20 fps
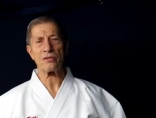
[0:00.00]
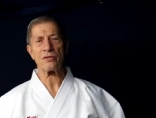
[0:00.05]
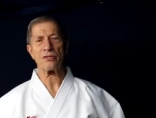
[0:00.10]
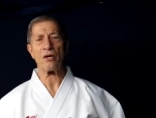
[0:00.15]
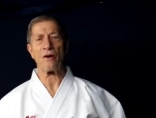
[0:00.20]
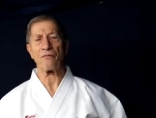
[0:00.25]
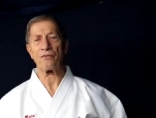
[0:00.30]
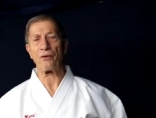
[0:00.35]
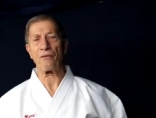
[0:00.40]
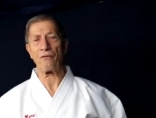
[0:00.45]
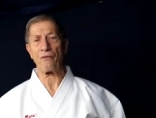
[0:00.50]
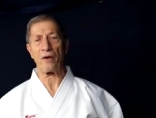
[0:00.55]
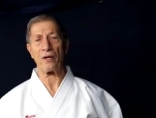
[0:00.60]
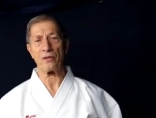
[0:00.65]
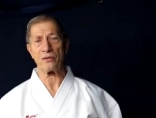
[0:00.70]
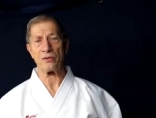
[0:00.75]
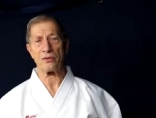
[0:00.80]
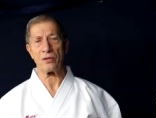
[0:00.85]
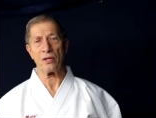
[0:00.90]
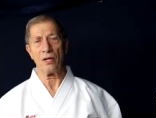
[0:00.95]

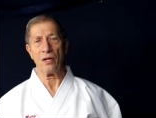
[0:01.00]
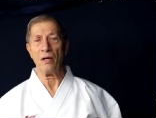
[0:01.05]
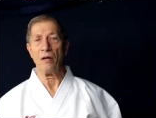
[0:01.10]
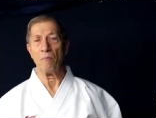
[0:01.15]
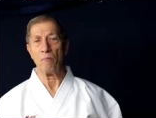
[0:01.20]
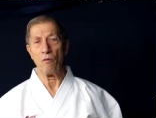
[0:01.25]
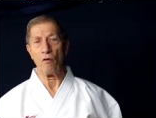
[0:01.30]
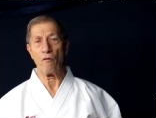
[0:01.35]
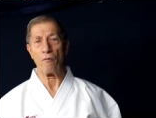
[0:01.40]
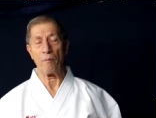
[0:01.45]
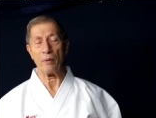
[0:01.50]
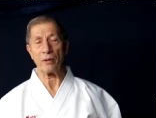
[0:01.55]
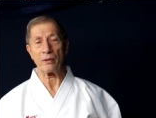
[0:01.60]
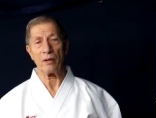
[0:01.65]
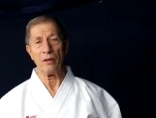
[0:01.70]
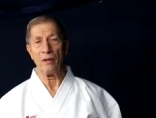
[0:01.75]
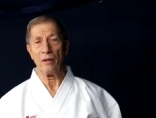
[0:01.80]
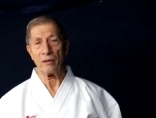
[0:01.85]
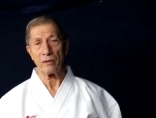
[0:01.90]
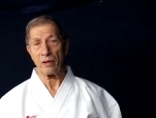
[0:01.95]
self-defense movement
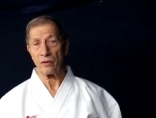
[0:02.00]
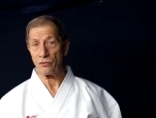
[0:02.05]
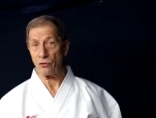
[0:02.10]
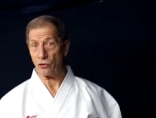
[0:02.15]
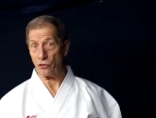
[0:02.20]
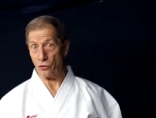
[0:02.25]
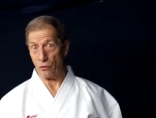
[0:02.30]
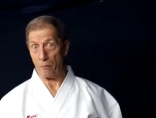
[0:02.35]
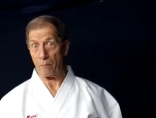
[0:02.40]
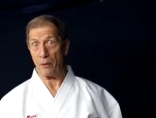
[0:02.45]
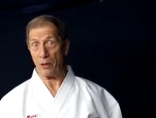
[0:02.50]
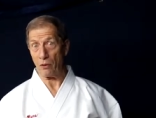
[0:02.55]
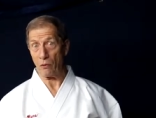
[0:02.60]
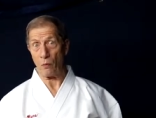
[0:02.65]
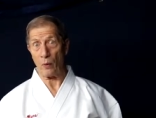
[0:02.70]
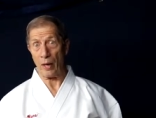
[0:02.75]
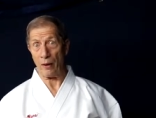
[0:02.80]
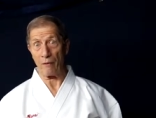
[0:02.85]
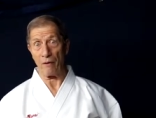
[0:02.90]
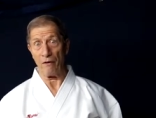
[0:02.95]
that you should be
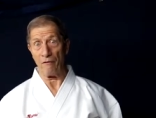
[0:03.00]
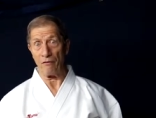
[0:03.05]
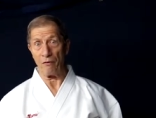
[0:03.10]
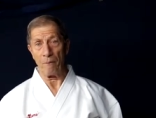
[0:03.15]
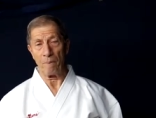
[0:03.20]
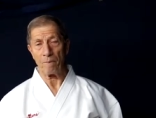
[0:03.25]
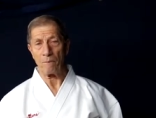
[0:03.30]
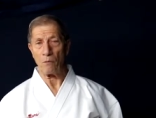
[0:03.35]
aware of.